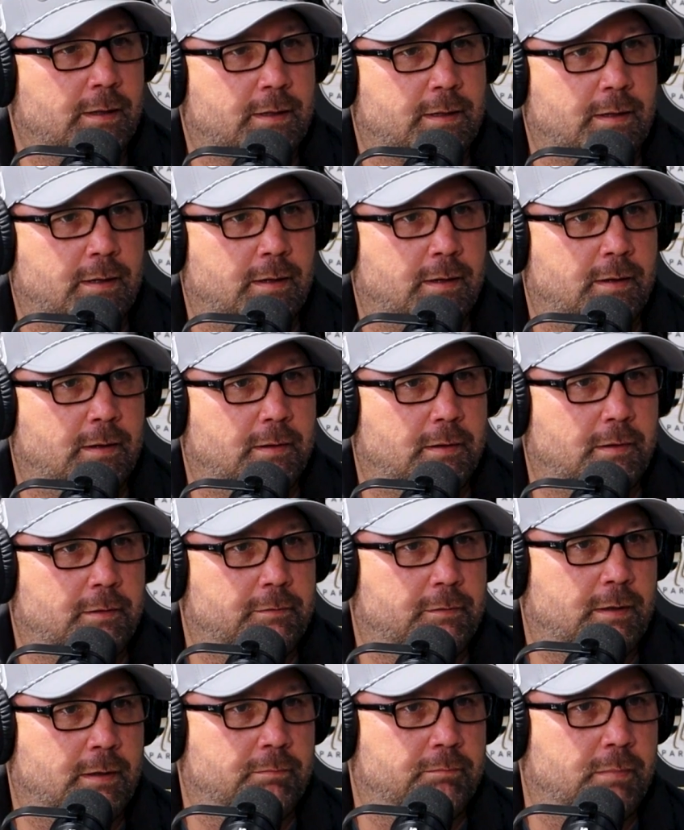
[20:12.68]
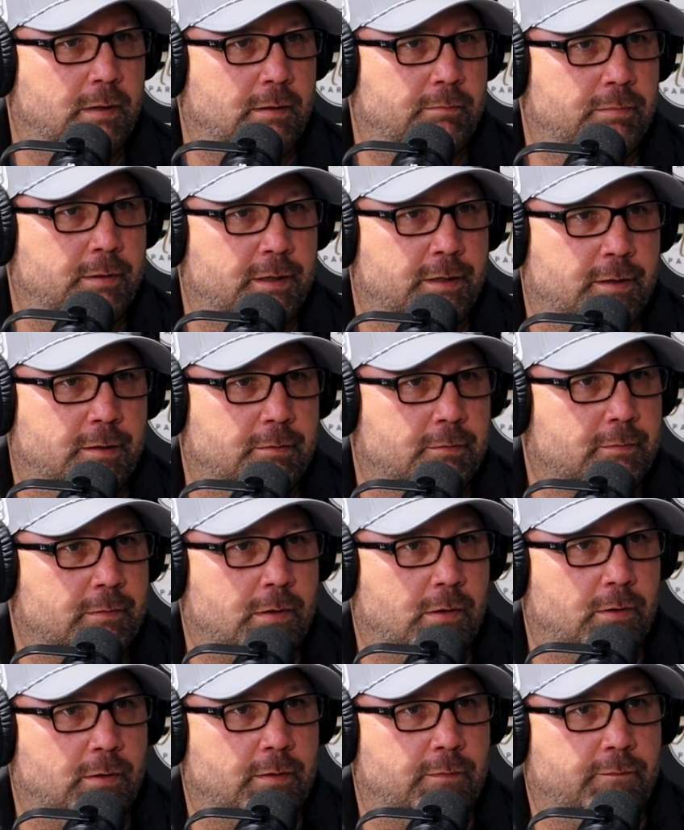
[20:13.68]
like. I've been a
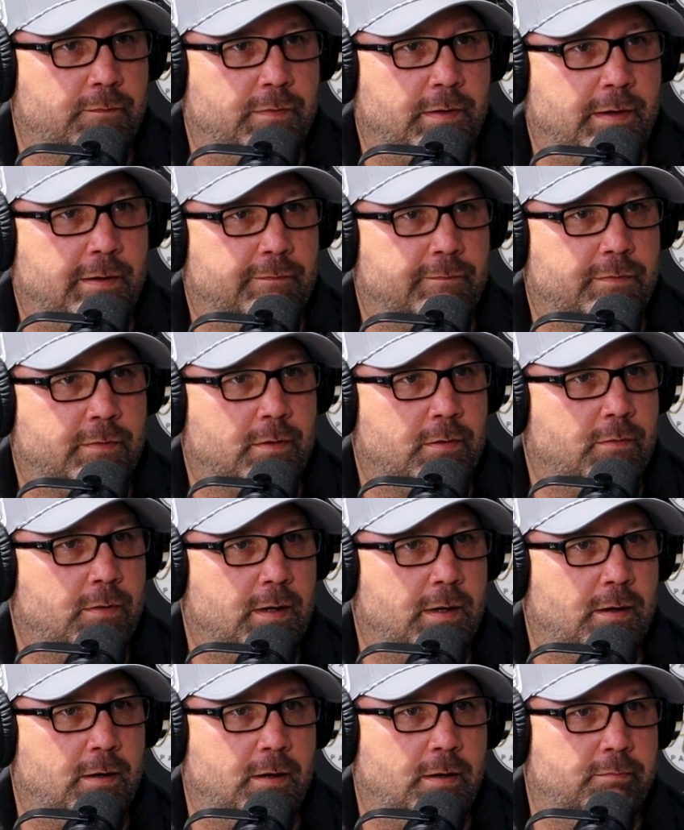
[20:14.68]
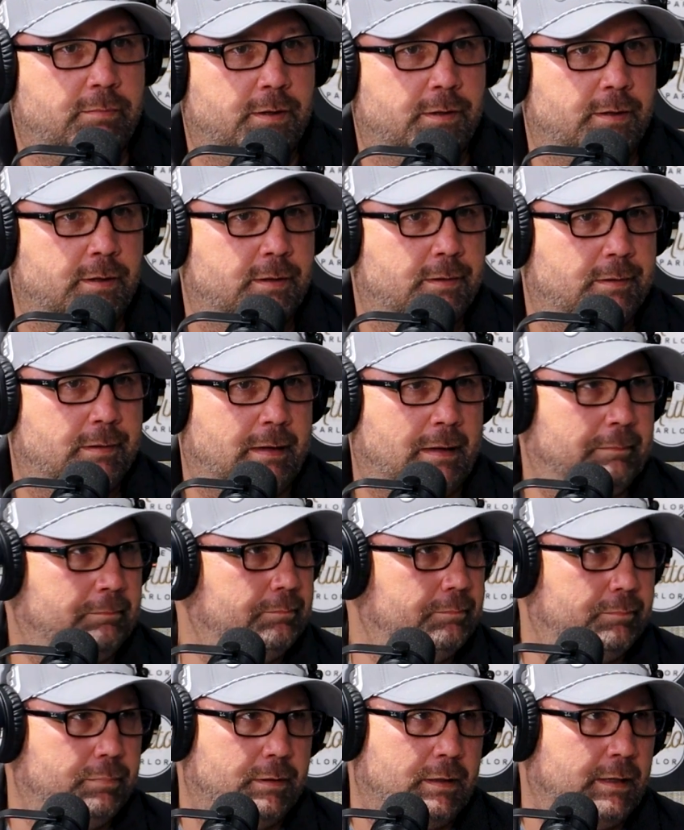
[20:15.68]
Rogan fan for a while. I
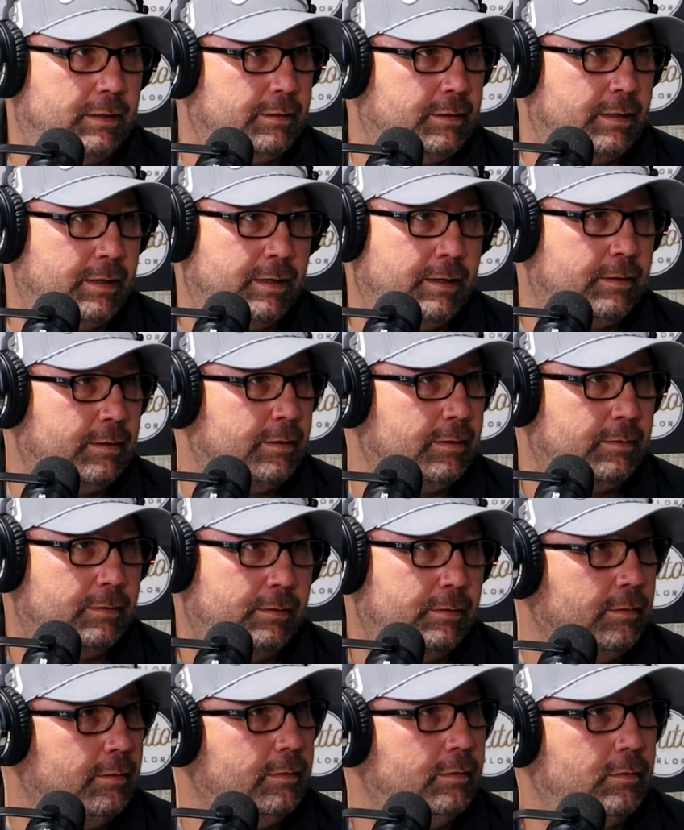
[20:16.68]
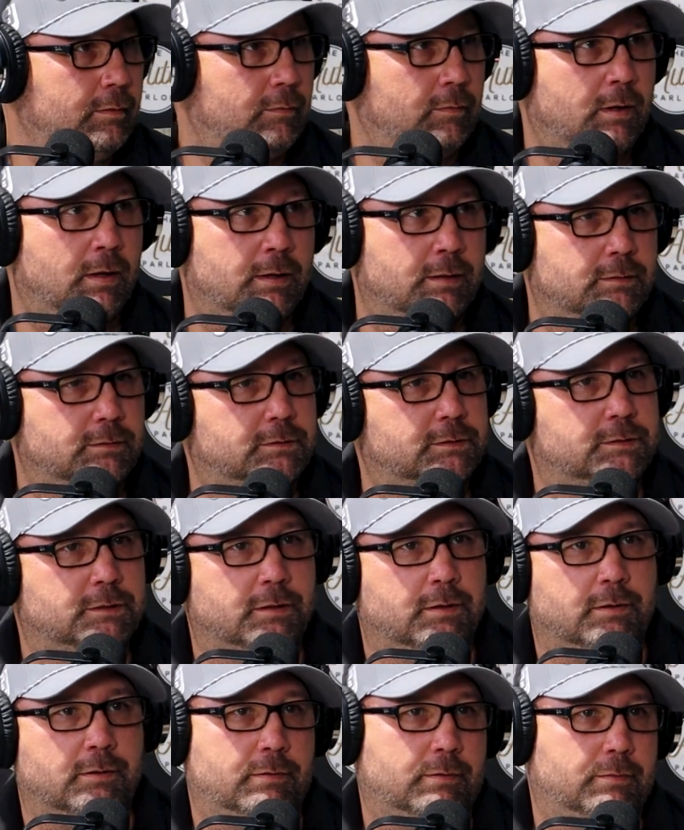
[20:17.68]
like Dana White,
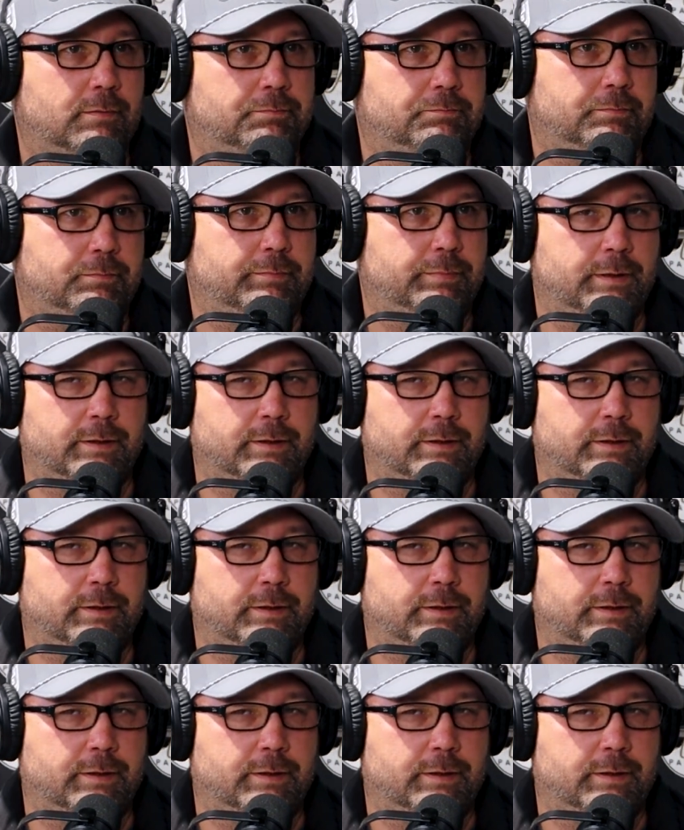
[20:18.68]
so